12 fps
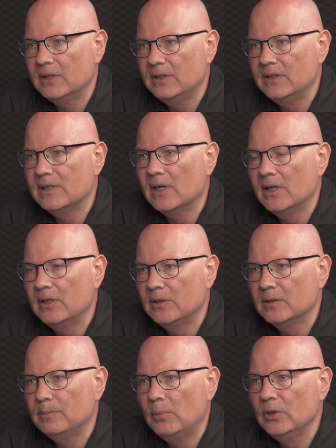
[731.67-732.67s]

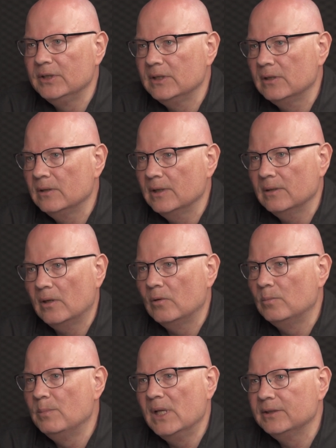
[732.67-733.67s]
desired political
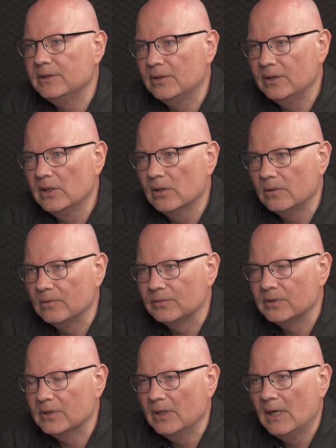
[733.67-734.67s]
or military
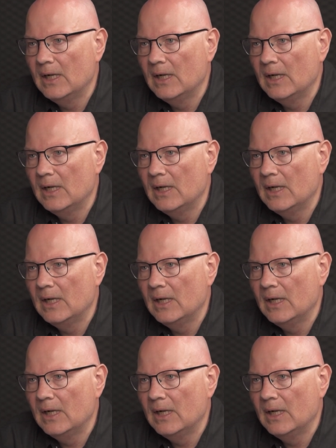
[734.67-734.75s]
goals.